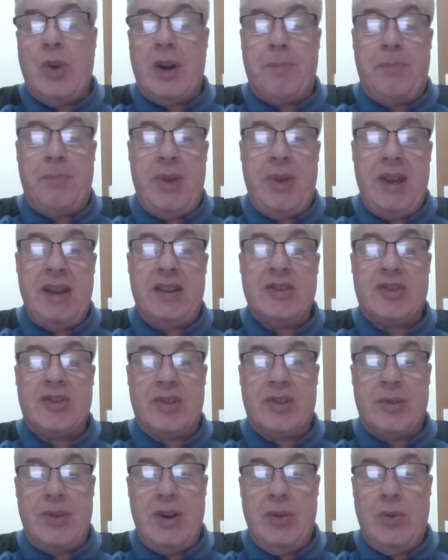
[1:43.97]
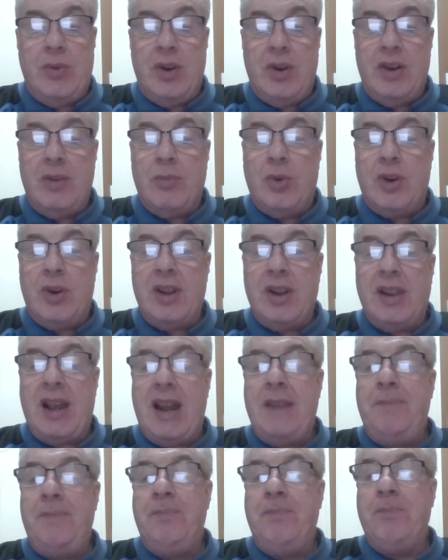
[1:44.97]
wear pink, is 3 to 1 in the morning
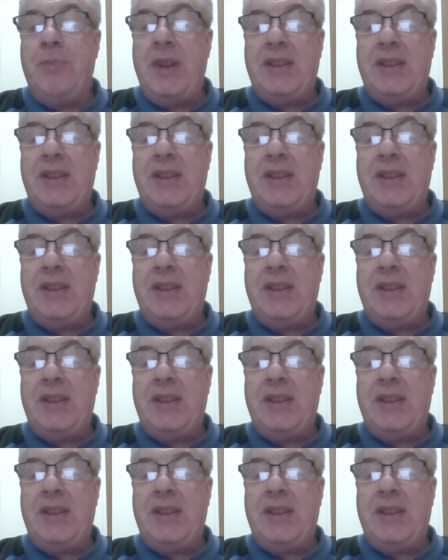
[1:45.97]
line.